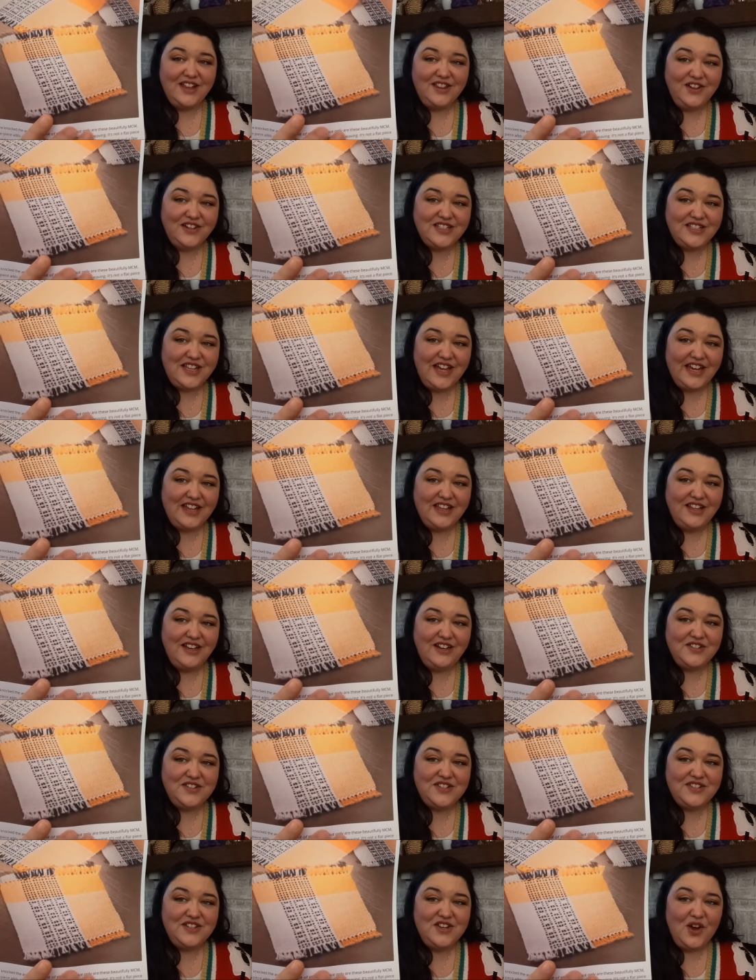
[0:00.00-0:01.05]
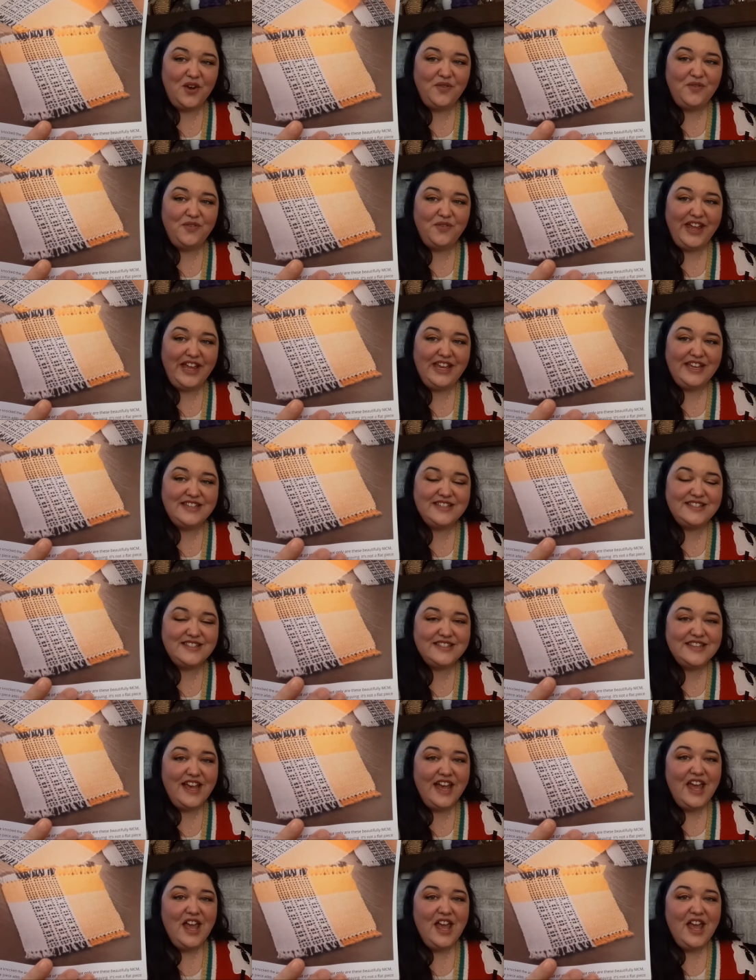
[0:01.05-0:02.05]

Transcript: looked like little snowflakes,